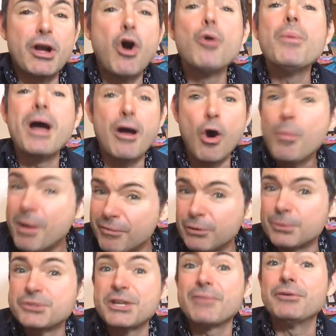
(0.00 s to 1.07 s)
Hope
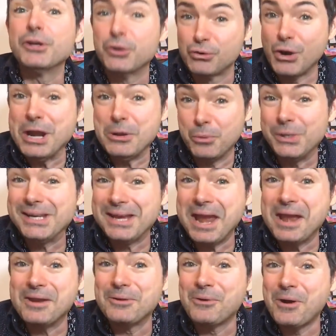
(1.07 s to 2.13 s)
everyone's having a great
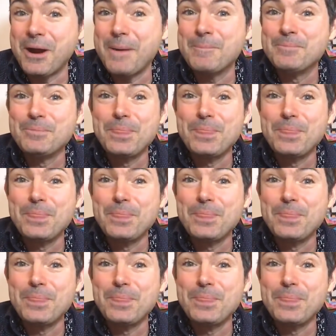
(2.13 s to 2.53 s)
weekend, all right?